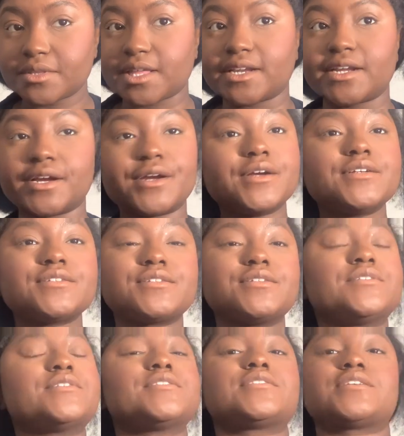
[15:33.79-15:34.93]
that it hurts, so
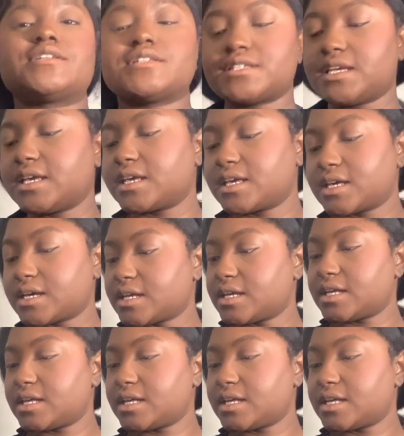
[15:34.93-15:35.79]
you're just going to take